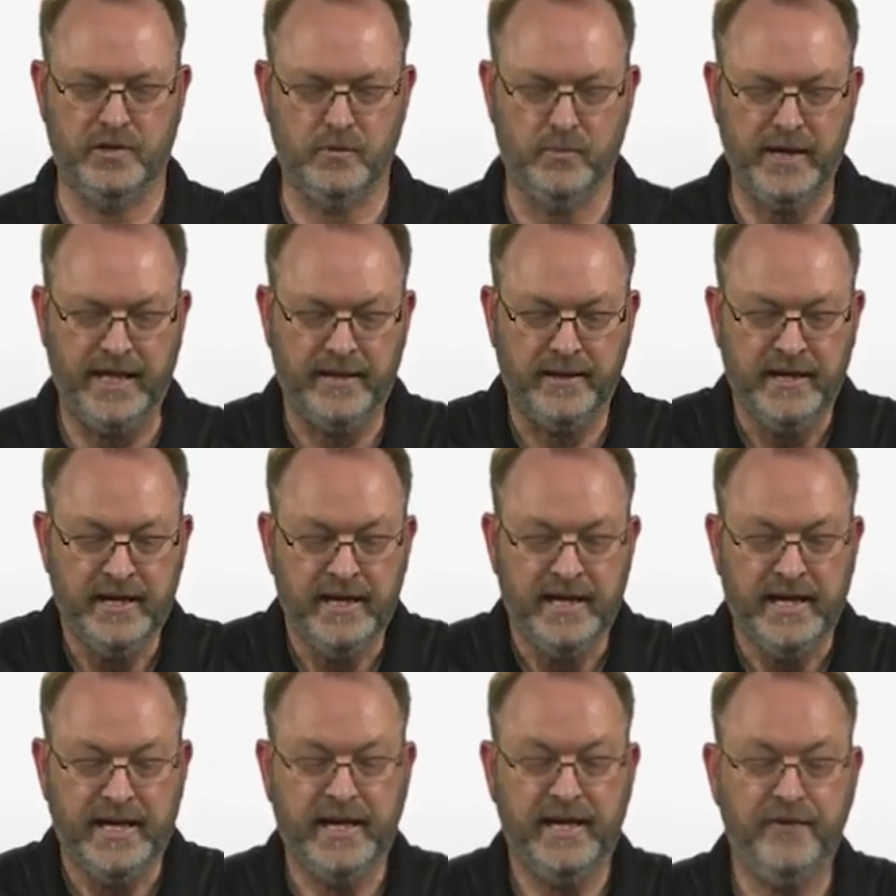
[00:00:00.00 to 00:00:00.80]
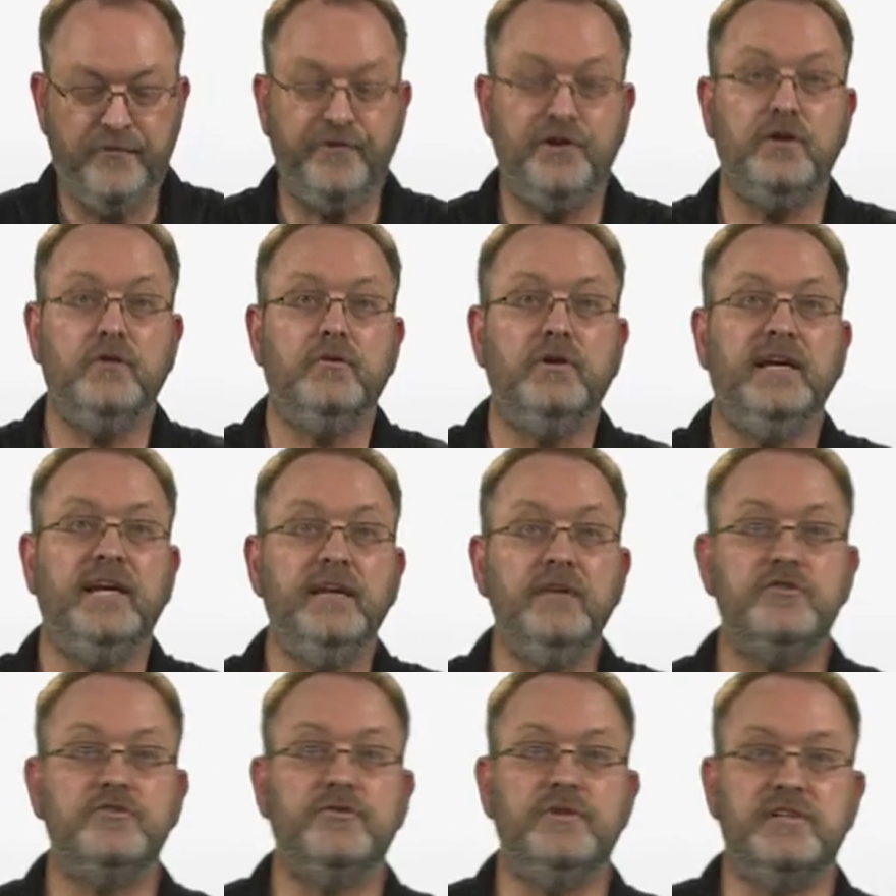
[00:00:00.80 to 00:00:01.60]
Well, if you're
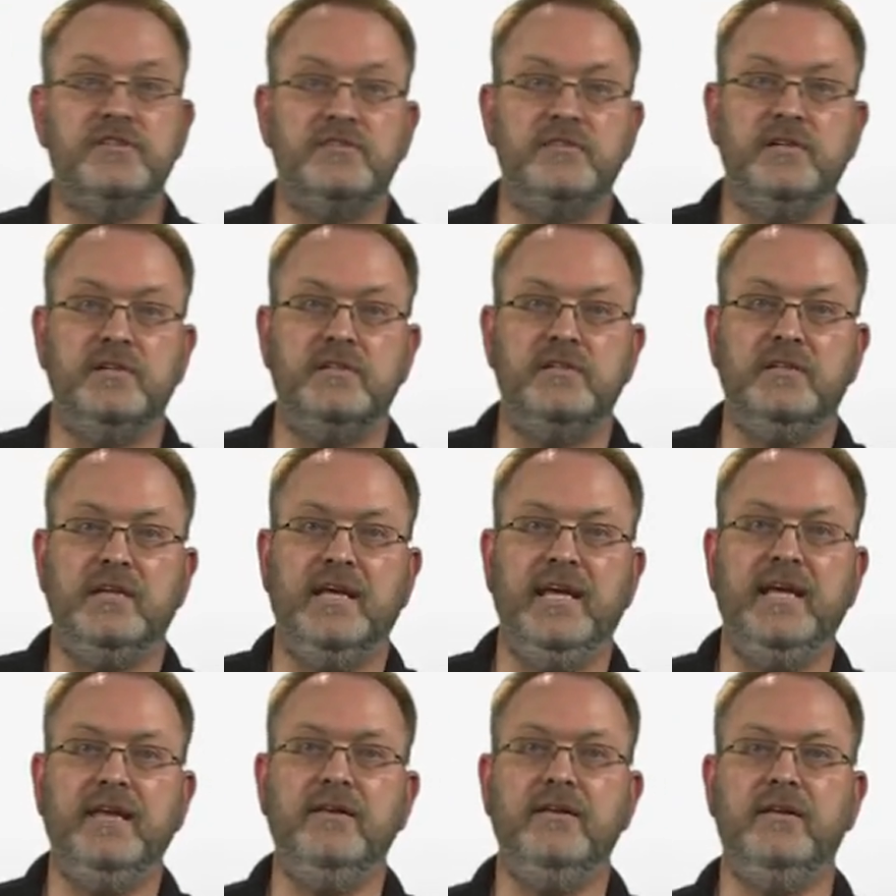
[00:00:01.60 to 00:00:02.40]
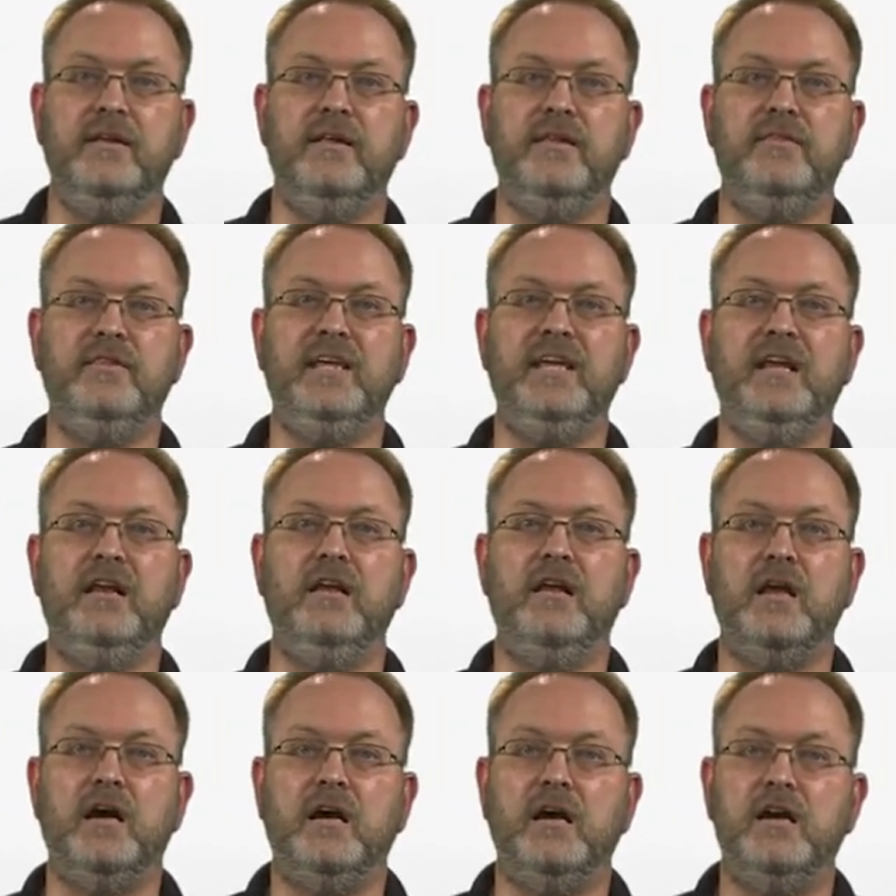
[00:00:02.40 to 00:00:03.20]
interested in the
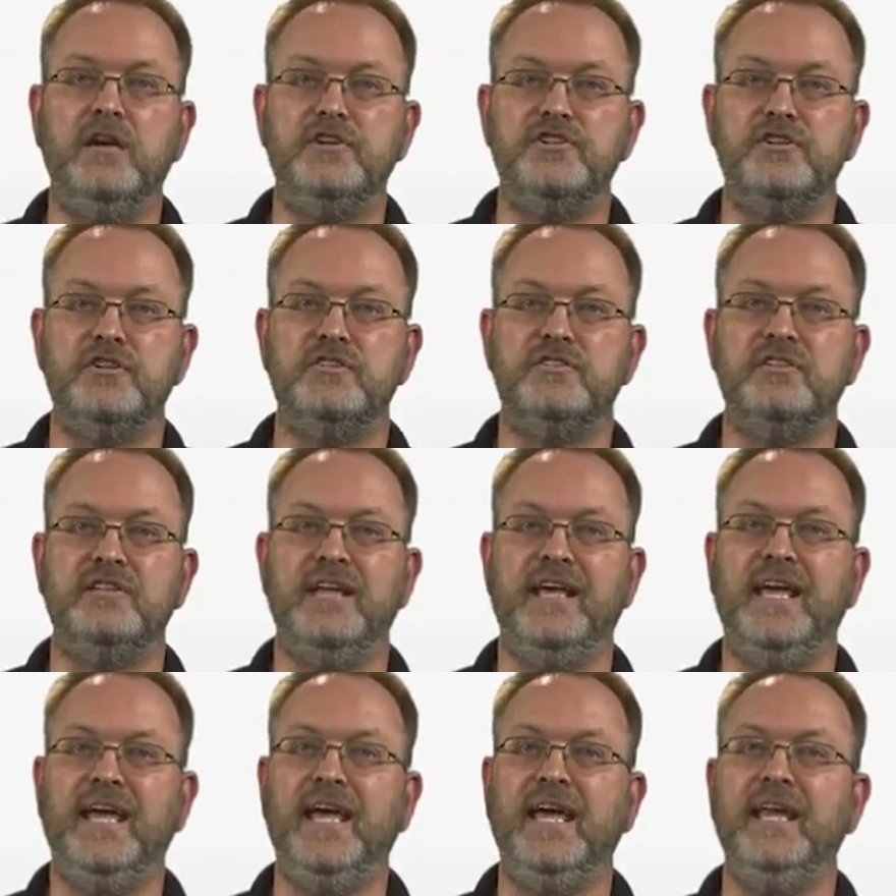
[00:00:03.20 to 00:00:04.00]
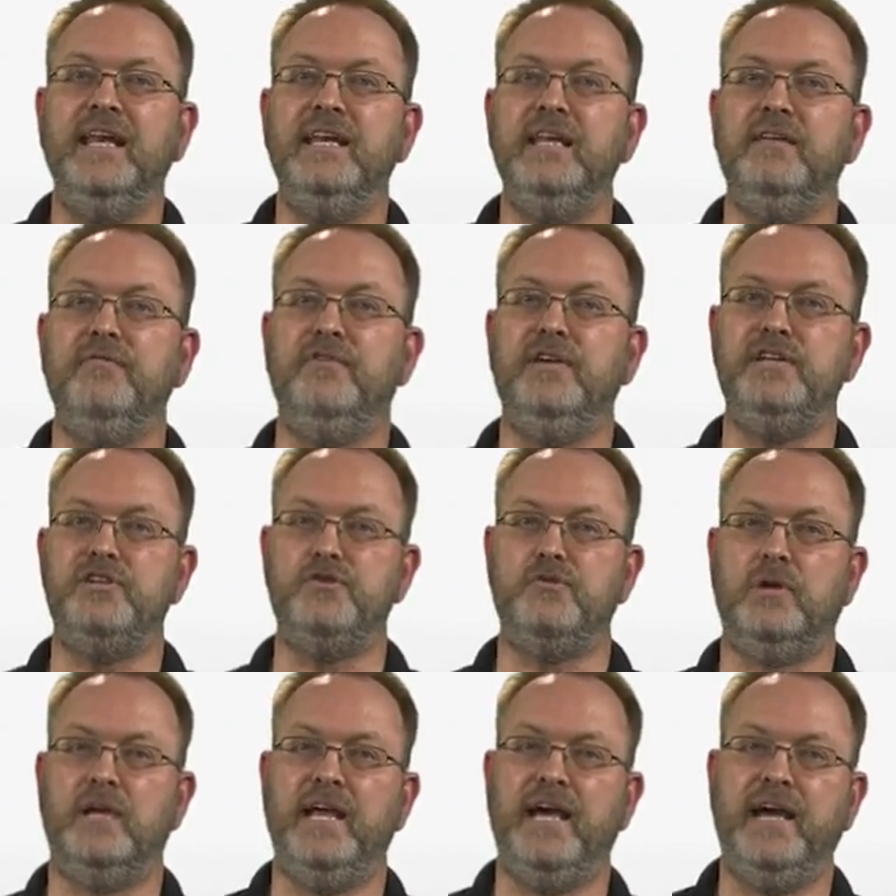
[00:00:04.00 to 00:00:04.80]
largest
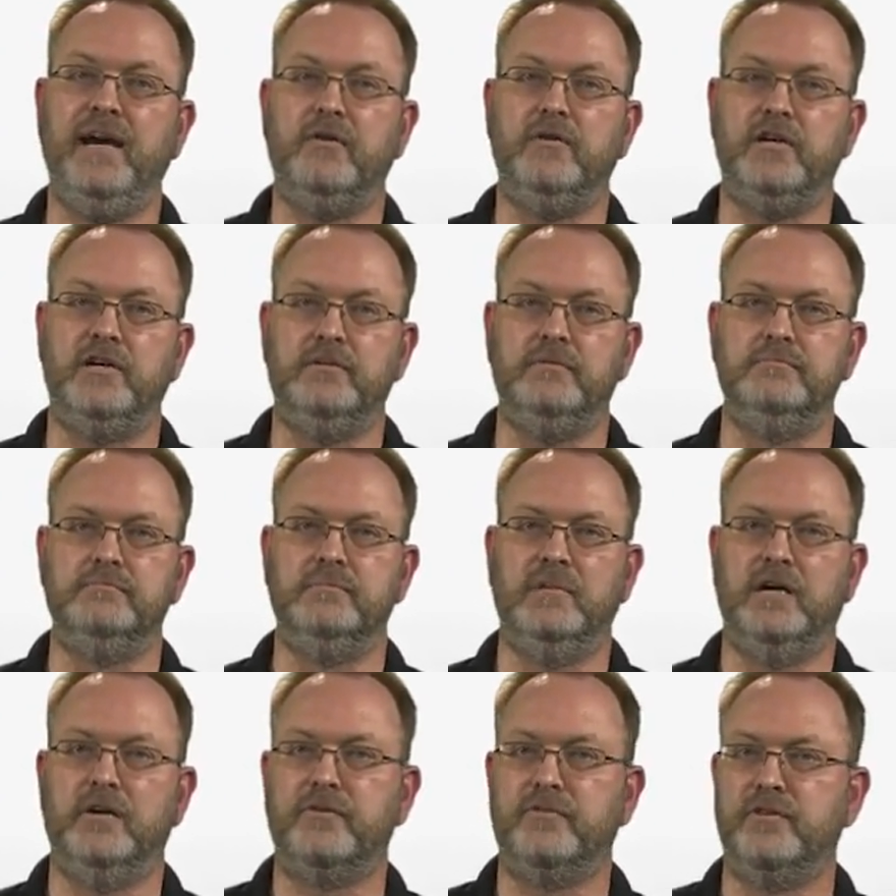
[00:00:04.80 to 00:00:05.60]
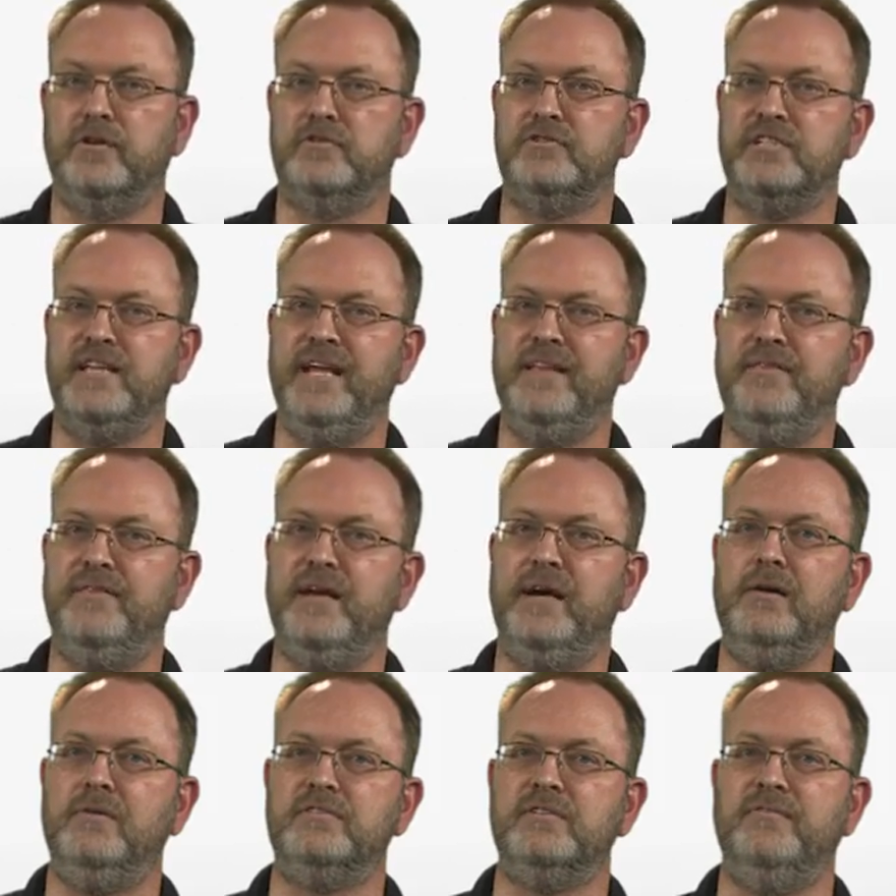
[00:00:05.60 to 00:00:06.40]
individual error out of those
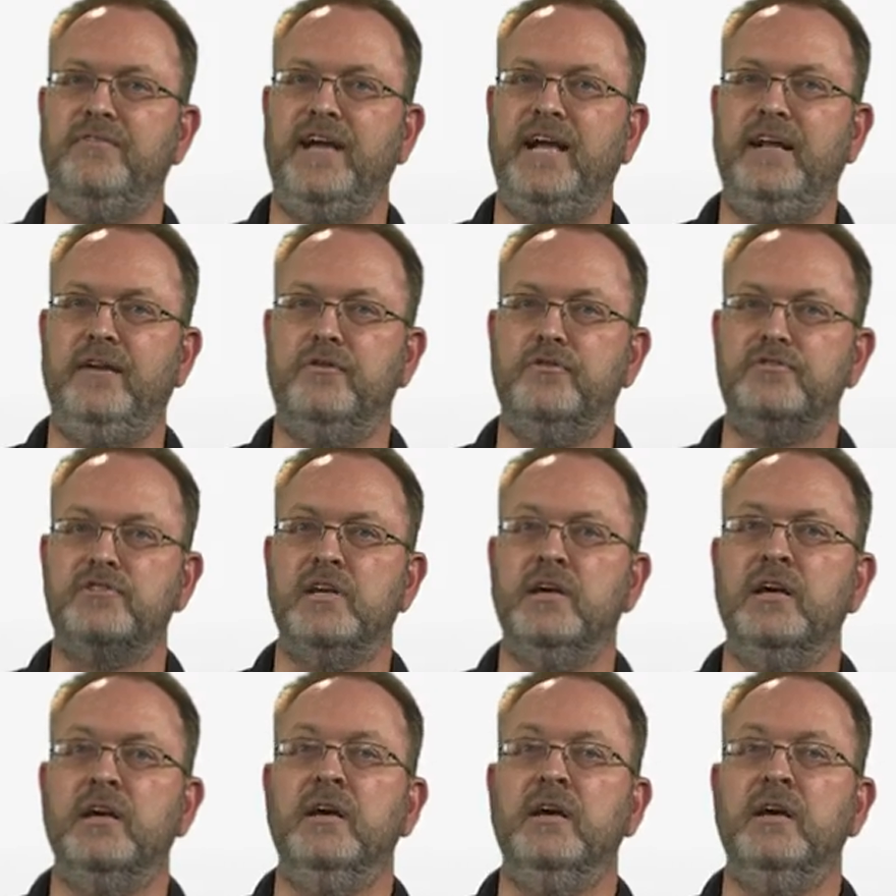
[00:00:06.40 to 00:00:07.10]
10,000 values,